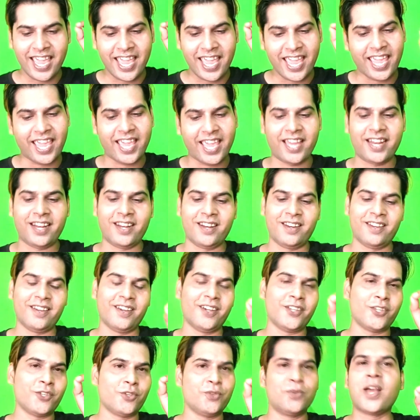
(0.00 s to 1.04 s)
and
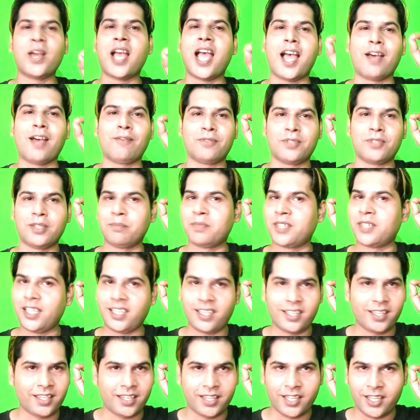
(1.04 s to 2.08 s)
you have
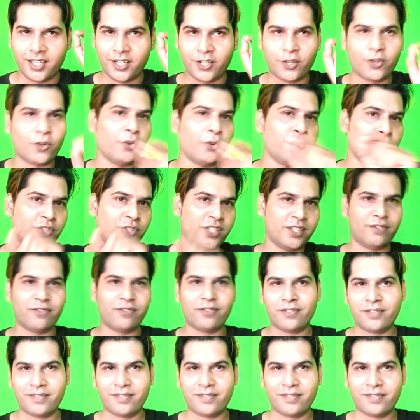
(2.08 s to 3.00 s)
something inclusive.